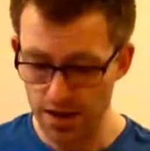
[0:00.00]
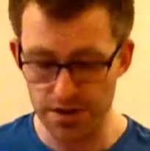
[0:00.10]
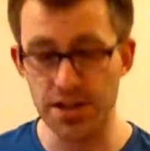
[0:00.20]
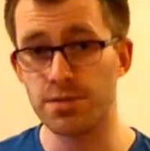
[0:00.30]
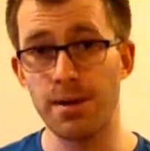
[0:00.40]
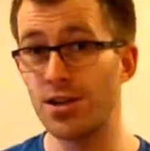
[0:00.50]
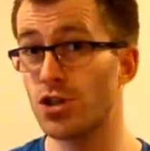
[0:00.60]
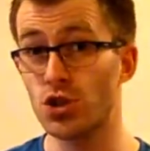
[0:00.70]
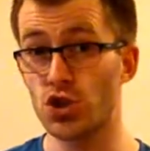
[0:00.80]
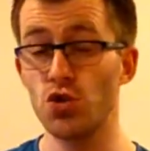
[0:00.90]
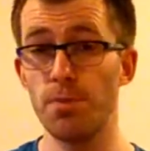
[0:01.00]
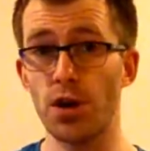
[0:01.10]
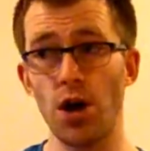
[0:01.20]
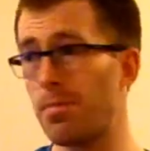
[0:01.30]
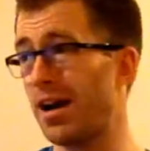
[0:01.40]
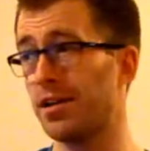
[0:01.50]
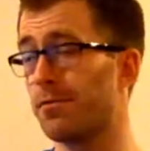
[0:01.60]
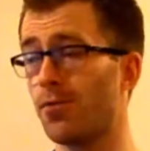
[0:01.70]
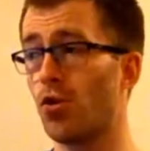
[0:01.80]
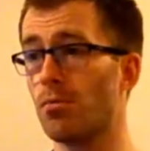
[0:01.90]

The expansion Super Cup added 4